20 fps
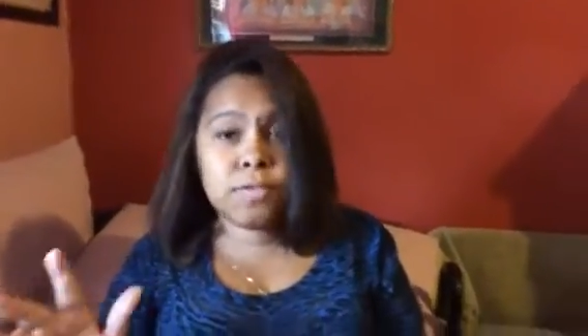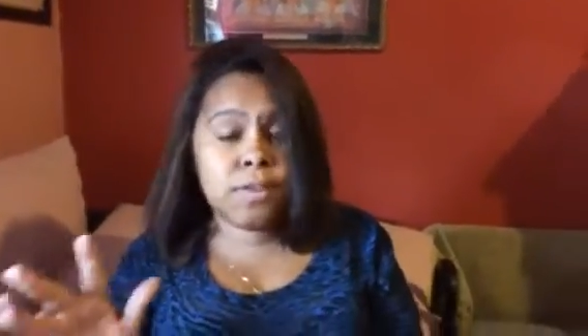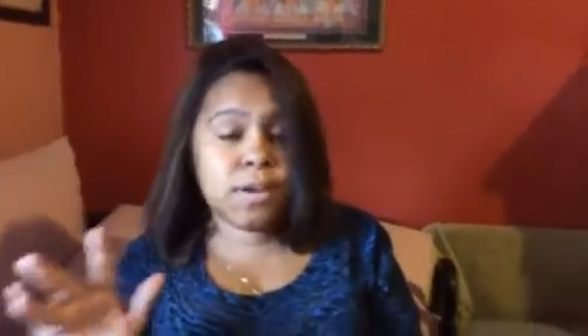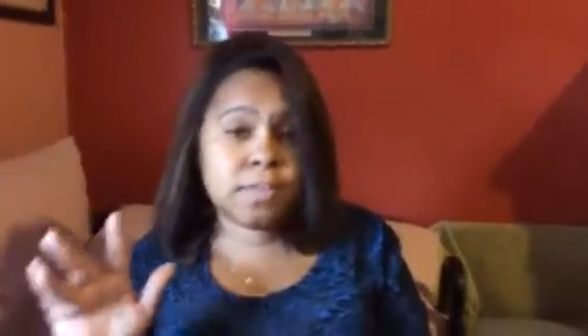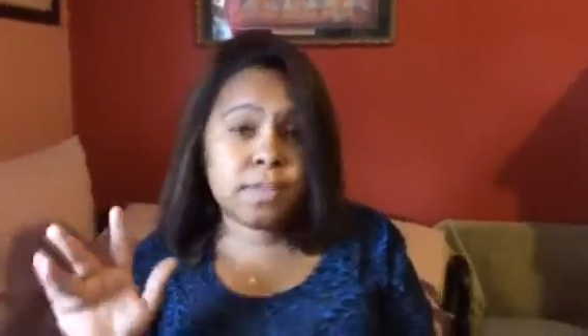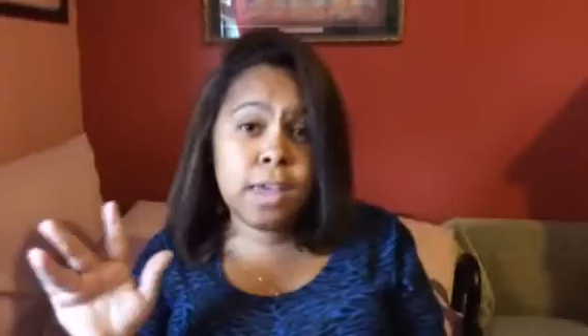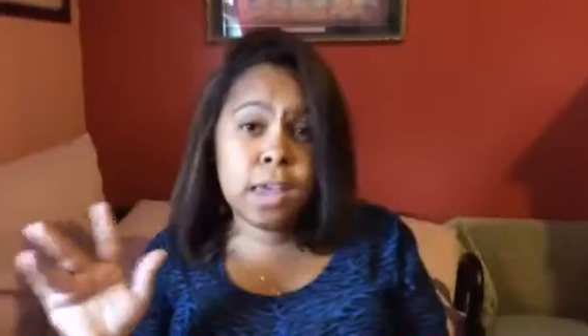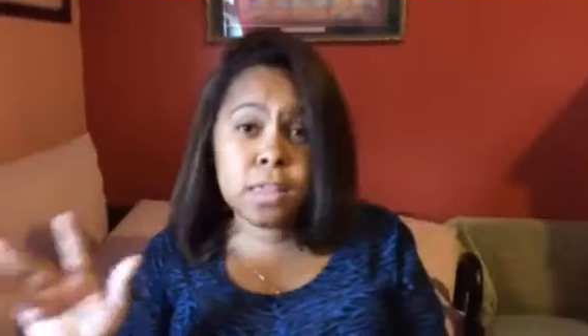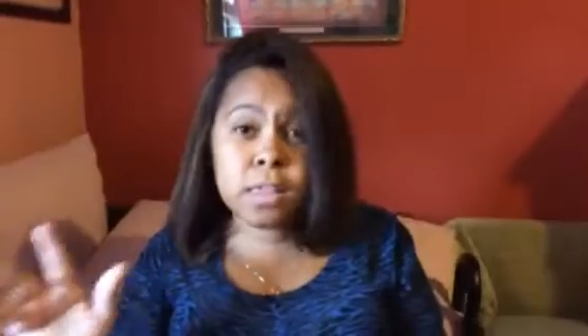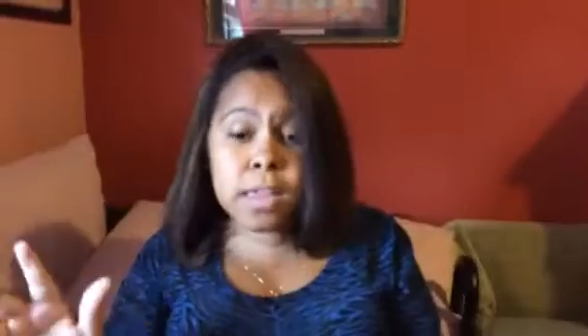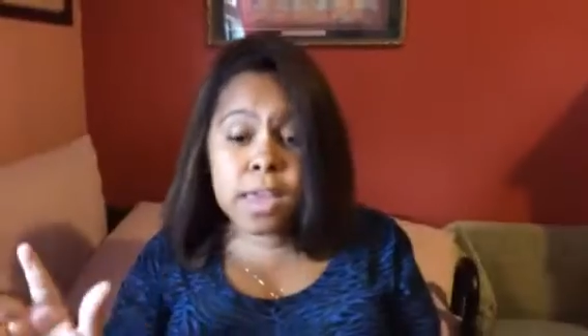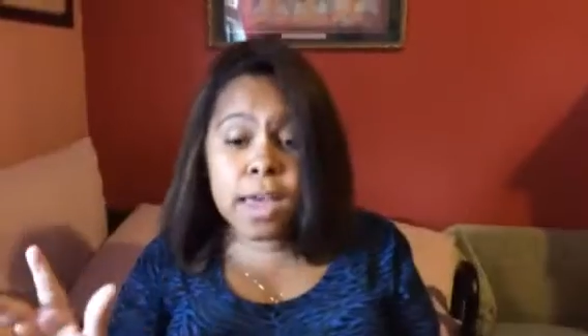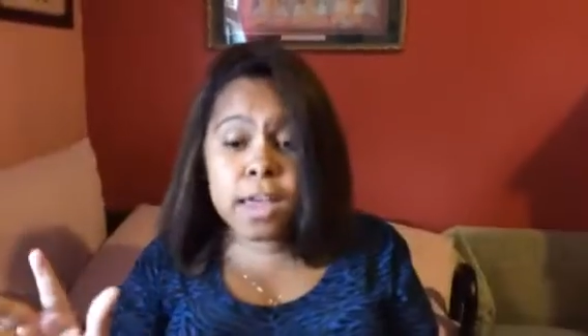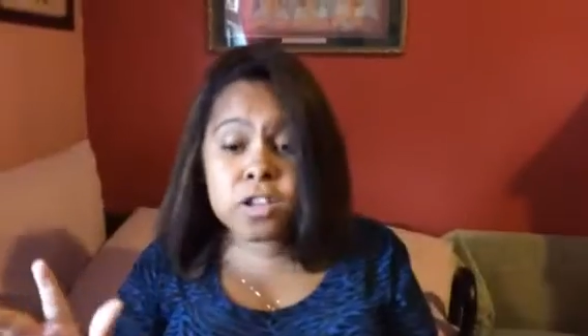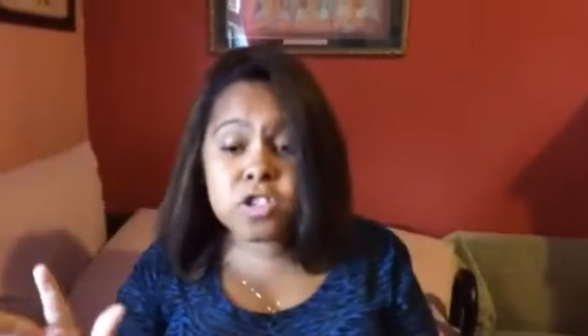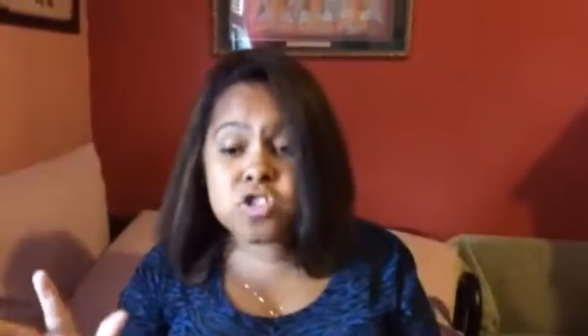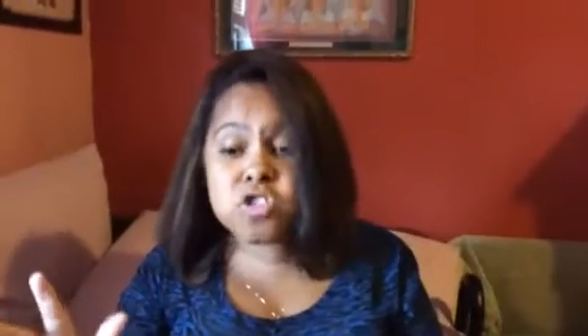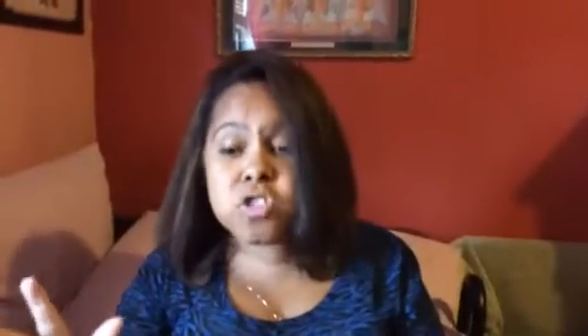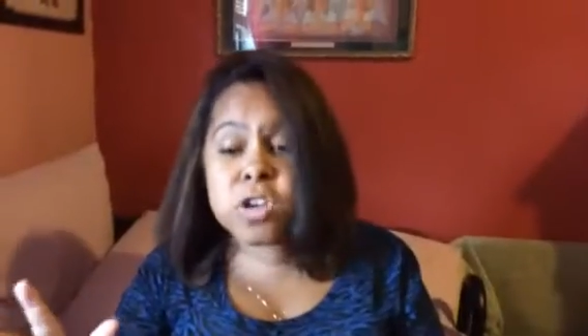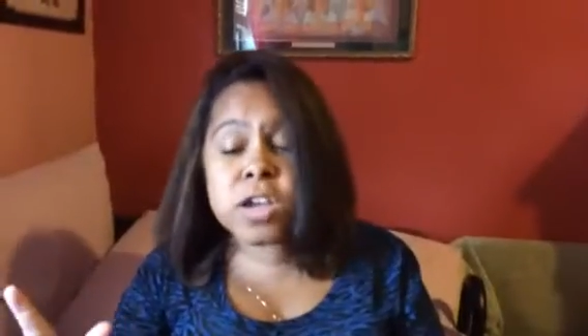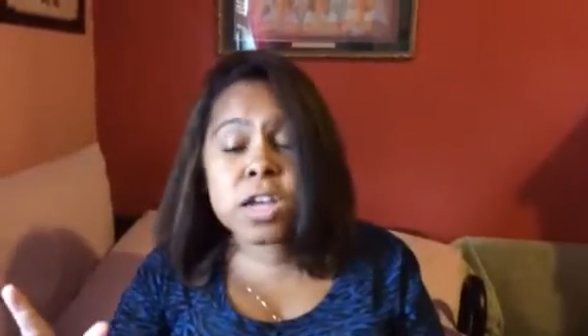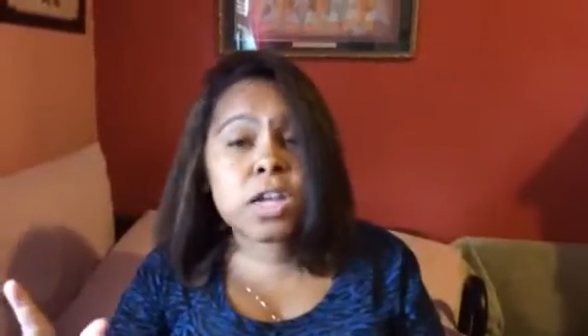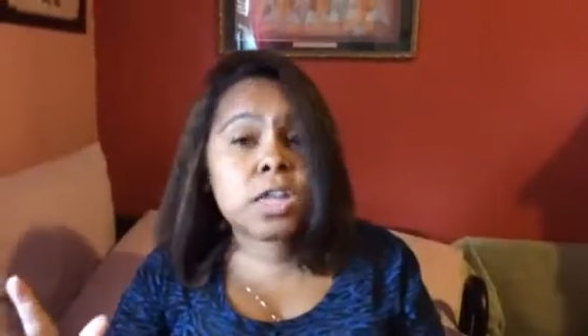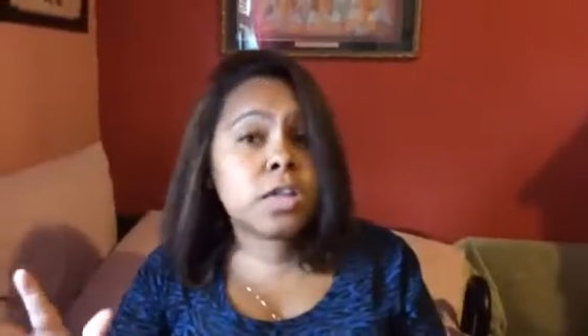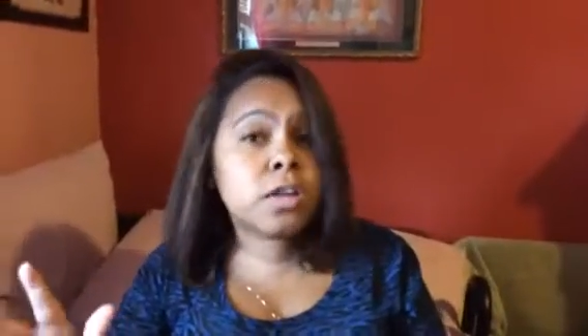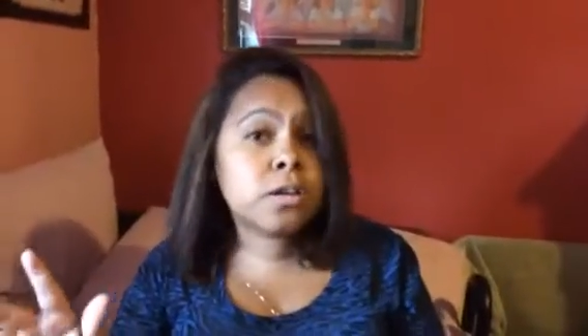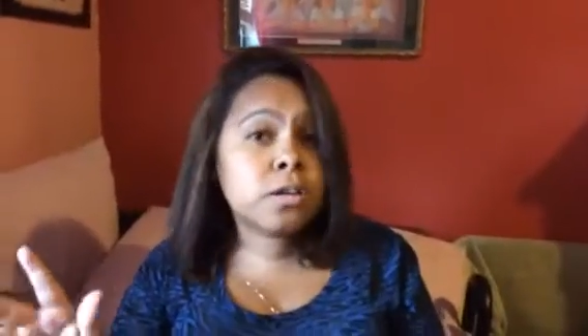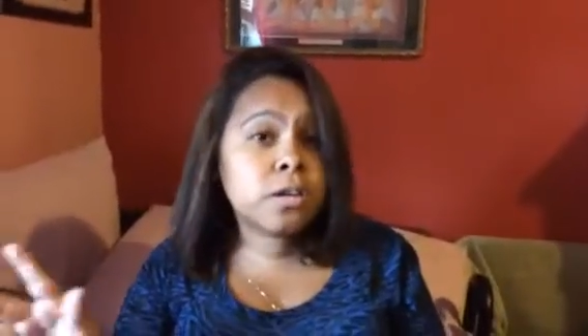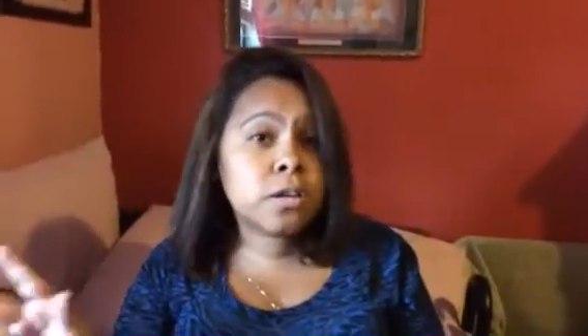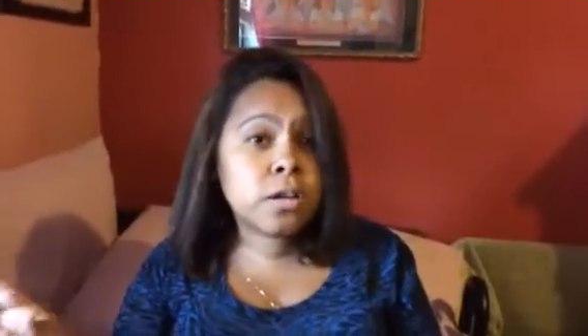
If I take the N train,